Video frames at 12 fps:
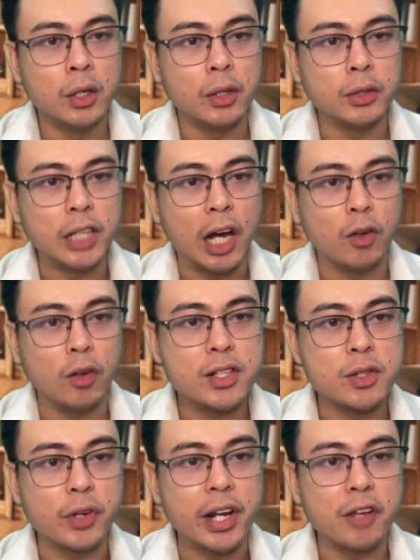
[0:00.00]
Now
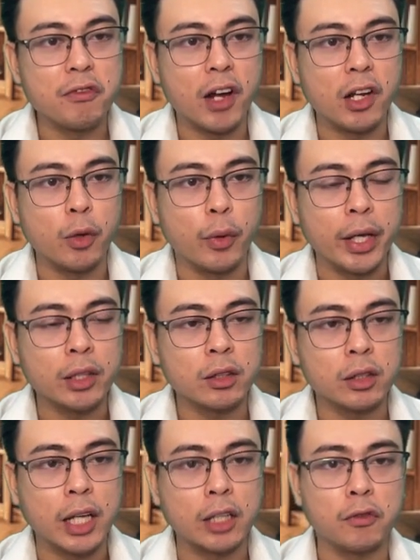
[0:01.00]
let's reevaluate
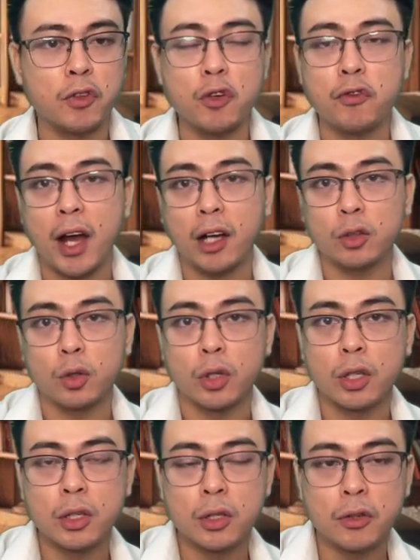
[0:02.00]
that view
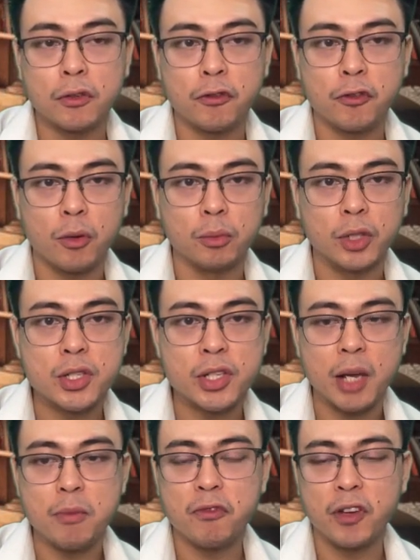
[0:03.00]
factor from the
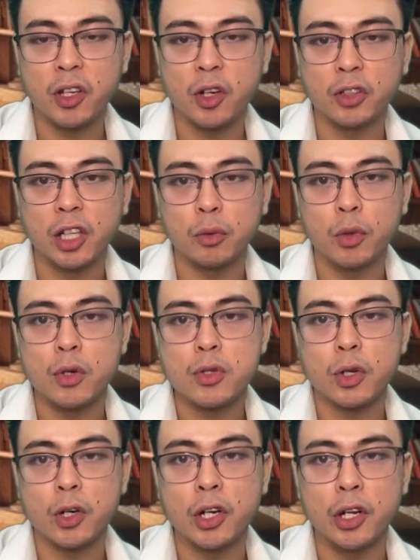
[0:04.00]
same figure that we
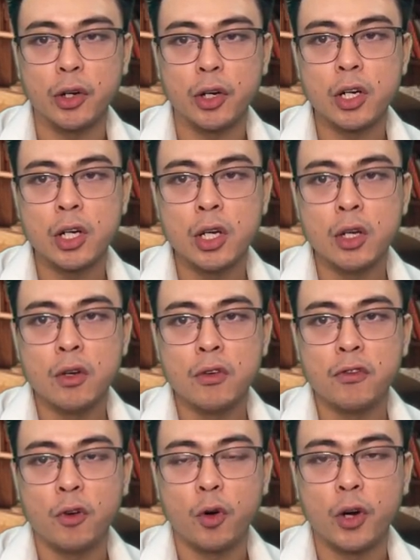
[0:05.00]
used earlier
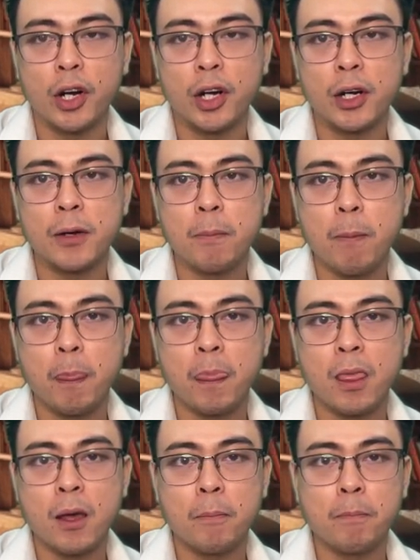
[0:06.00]
for
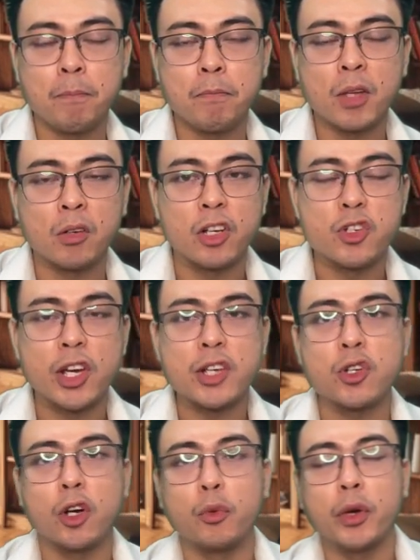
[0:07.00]

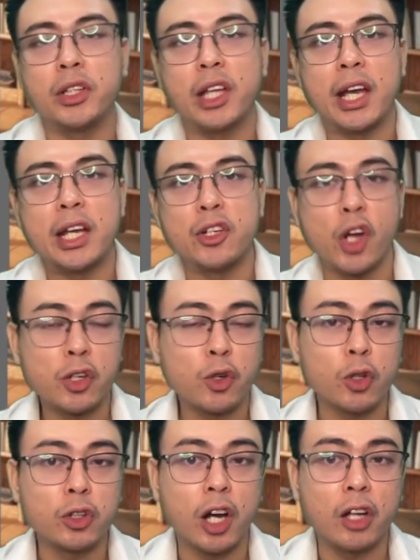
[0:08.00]
radiation with a
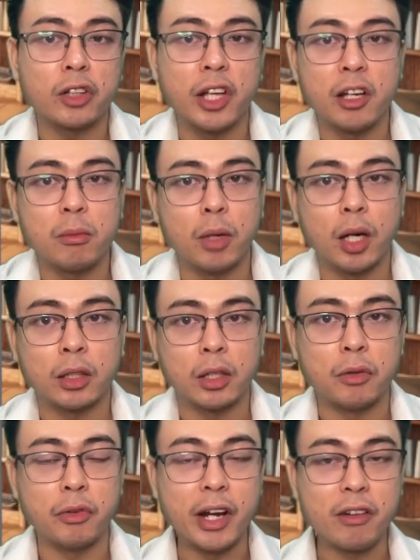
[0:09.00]
non-conducting but
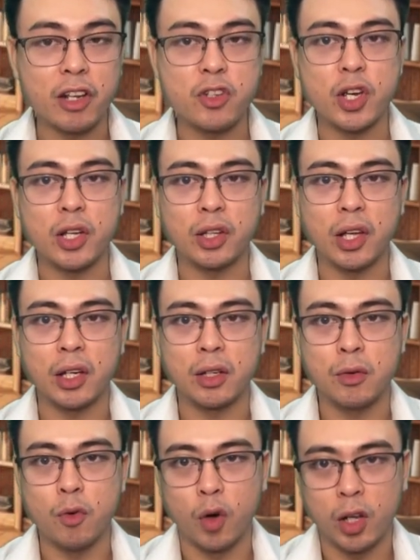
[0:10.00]
re-radiating
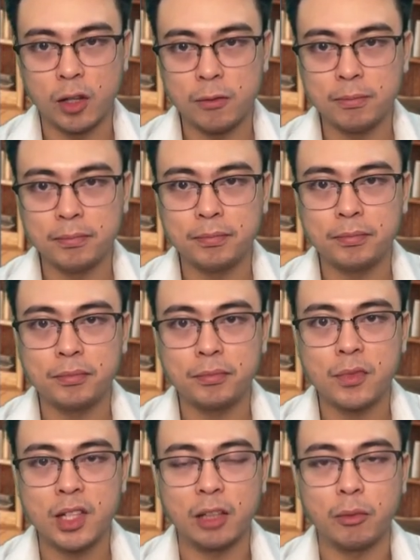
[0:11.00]
wall.
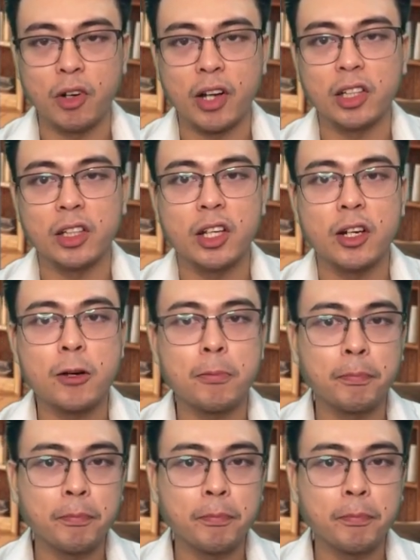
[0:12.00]
Let me write it here.